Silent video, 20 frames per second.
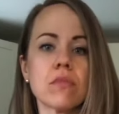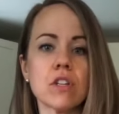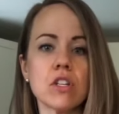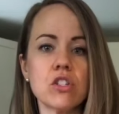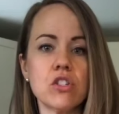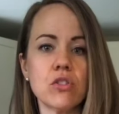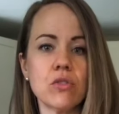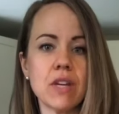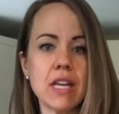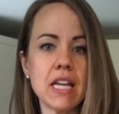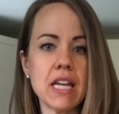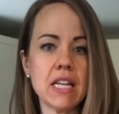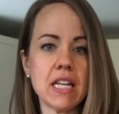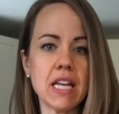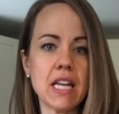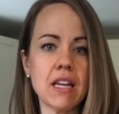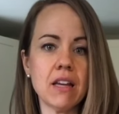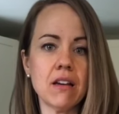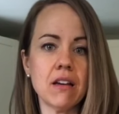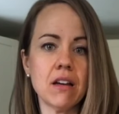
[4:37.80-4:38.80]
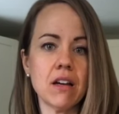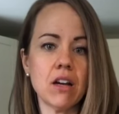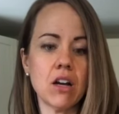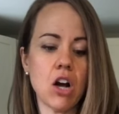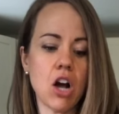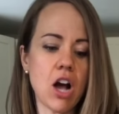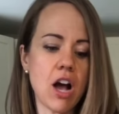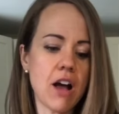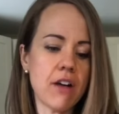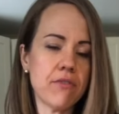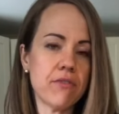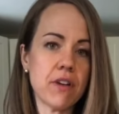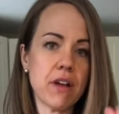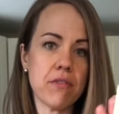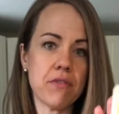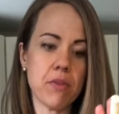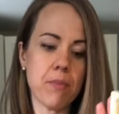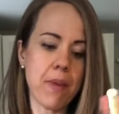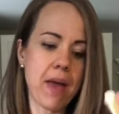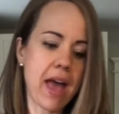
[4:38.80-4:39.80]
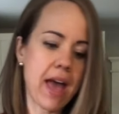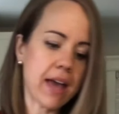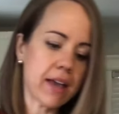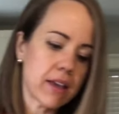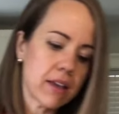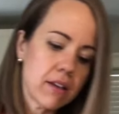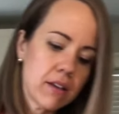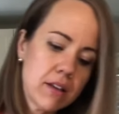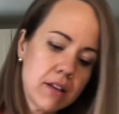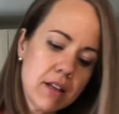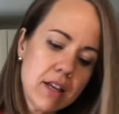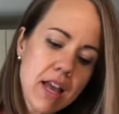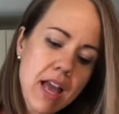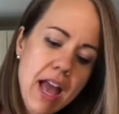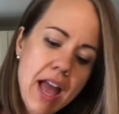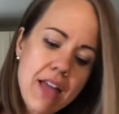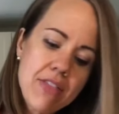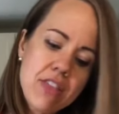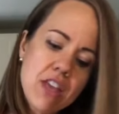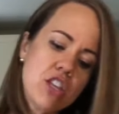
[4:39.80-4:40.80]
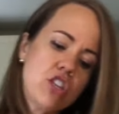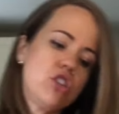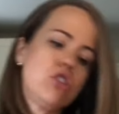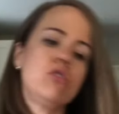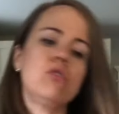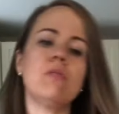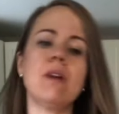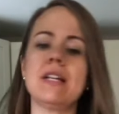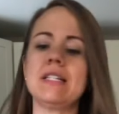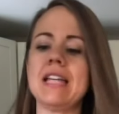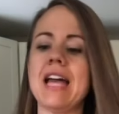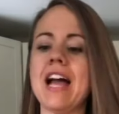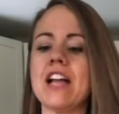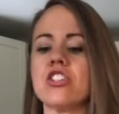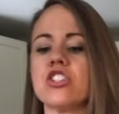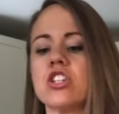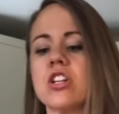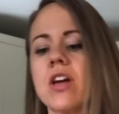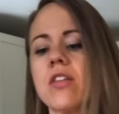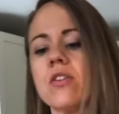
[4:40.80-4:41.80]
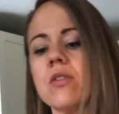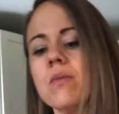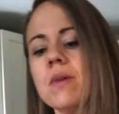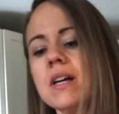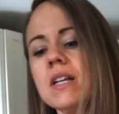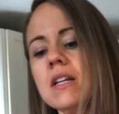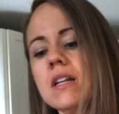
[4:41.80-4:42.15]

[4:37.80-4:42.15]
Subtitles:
zucchini off of the peg, and then you attach another one.